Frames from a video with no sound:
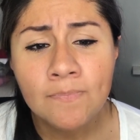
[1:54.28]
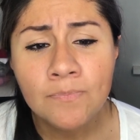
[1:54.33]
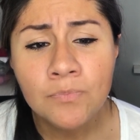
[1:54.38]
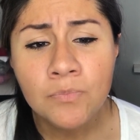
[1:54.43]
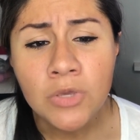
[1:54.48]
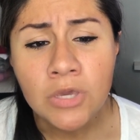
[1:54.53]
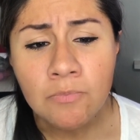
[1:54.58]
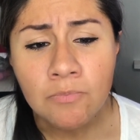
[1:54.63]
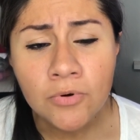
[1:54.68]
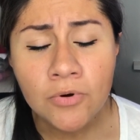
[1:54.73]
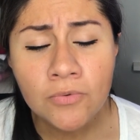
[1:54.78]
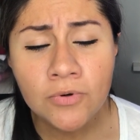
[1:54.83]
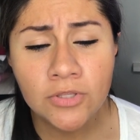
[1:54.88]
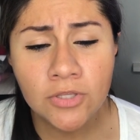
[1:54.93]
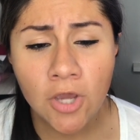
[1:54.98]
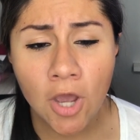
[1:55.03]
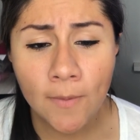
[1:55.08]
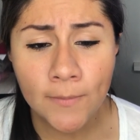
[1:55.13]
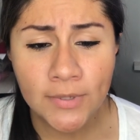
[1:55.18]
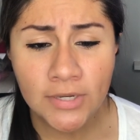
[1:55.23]
people with
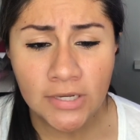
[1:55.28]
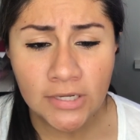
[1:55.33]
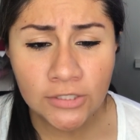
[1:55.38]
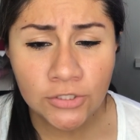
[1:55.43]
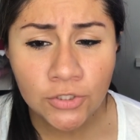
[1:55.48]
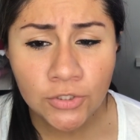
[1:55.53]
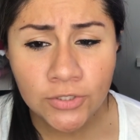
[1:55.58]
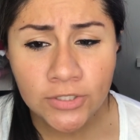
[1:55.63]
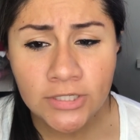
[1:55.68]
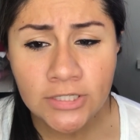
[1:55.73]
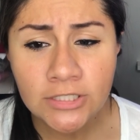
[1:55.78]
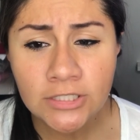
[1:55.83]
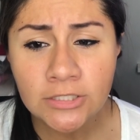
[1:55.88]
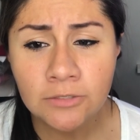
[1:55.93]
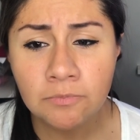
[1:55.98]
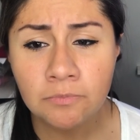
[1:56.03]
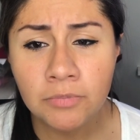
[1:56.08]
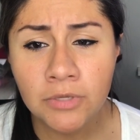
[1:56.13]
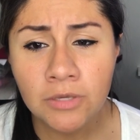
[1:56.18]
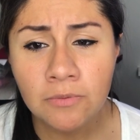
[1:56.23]
common
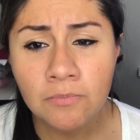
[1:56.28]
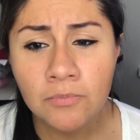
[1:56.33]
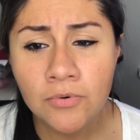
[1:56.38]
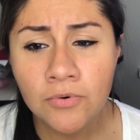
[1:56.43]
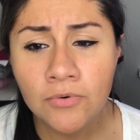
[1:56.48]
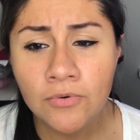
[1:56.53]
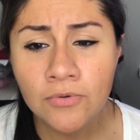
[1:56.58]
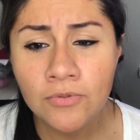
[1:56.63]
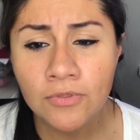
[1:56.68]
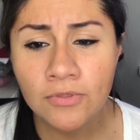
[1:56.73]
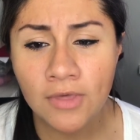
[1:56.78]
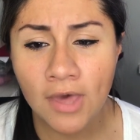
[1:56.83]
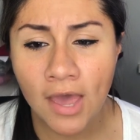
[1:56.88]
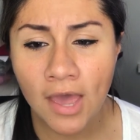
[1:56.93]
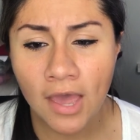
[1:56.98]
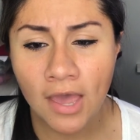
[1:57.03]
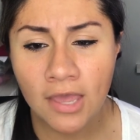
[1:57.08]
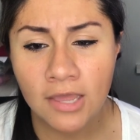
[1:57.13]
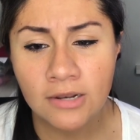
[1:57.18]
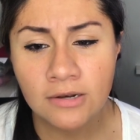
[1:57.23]
interests, people
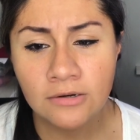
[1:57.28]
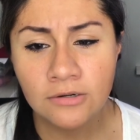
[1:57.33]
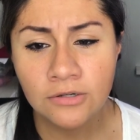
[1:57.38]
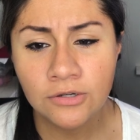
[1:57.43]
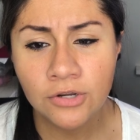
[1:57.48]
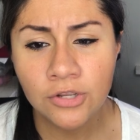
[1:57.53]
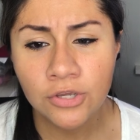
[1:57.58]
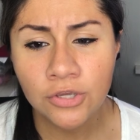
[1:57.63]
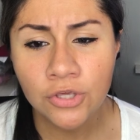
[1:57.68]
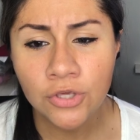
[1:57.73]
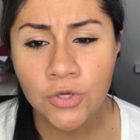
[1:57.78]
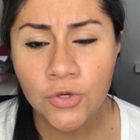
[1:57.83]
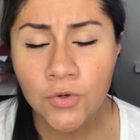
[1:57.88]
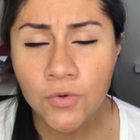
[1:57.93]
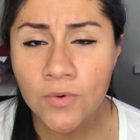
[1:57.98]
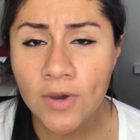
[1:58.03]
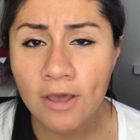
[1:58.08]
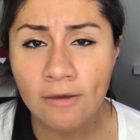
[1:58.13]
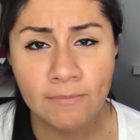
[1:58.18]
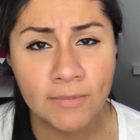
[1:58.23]
that
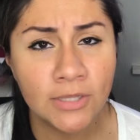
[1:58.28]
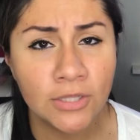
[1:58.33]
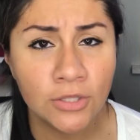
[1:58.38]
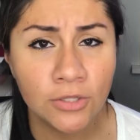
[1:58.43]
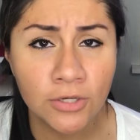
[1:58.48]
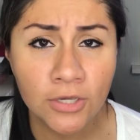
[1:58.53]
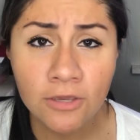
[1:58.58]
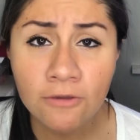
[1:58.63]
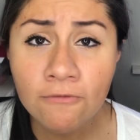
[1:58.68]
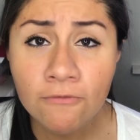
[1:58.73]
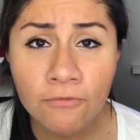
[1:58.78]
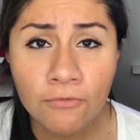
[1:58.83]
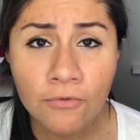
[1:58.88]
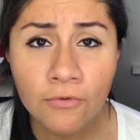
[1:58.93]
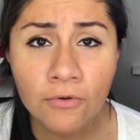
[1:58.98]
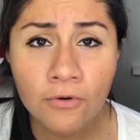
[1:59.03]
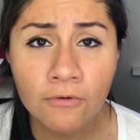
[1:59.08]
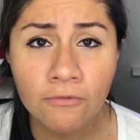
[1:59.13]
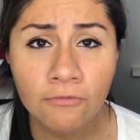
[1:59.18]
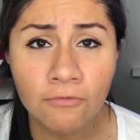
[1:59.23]
you have been looking
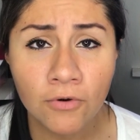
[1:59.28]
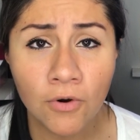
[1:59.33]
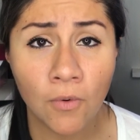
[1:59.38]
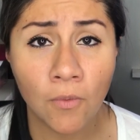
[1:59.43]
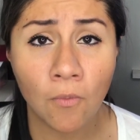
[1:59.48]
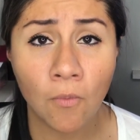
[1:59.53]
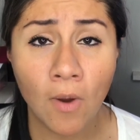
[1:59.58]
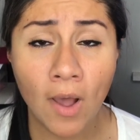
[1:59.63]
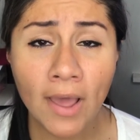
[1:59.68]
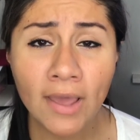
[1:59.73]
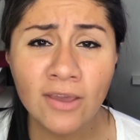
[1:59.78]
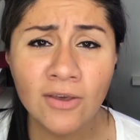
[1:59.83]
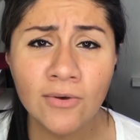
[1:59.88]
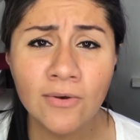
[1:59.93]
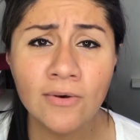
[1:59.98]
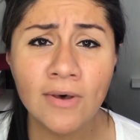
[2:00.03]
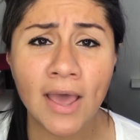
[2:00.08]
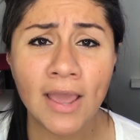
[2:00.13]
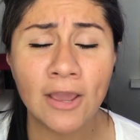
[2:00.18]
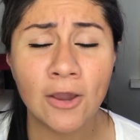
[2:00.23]
for a
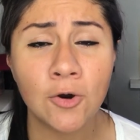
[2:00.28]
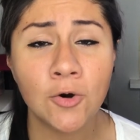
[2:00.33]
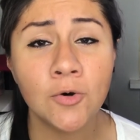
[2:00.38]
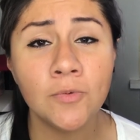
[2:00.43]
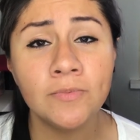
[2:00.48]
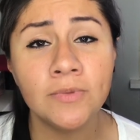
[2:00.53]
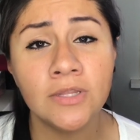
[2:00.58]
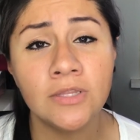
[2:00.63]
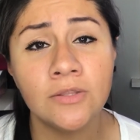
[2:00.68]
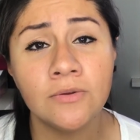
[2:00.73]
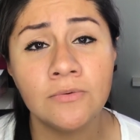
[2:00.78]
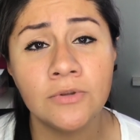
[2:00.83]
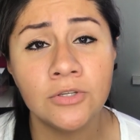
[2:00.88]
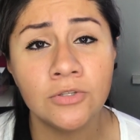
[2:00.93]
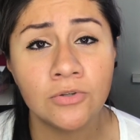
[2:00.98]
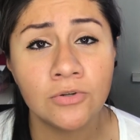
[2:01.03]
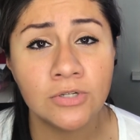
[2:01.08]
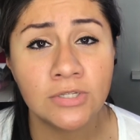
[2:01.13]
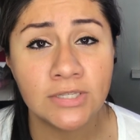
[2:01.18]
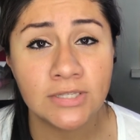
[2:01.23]
while. I hope that the
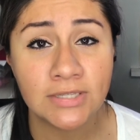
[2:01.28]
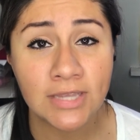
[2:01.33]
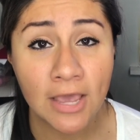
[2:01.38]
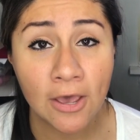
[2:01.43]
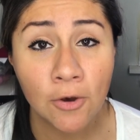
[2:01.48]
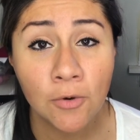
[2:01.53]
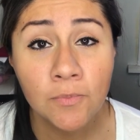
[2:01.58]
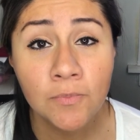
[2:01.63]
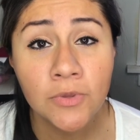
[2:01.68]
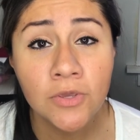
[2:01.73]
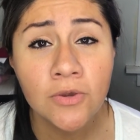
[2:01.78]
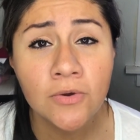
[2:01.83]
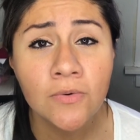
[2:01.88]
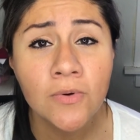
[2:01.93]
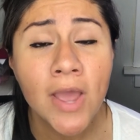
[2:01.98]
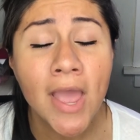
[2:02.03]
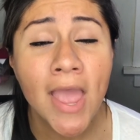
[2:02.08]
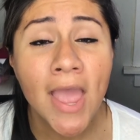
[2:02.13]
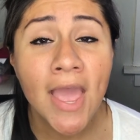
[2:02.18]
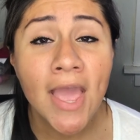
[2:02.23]
resources help you.
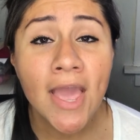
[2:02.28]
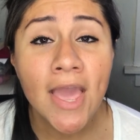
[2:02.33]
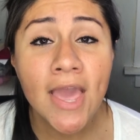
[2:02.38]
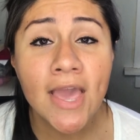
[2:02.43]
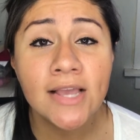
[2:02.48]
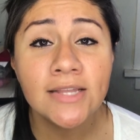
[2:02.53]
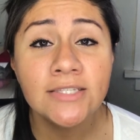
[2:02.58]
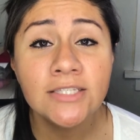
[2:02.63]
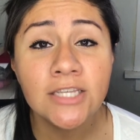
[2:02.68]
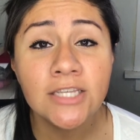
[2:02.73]
And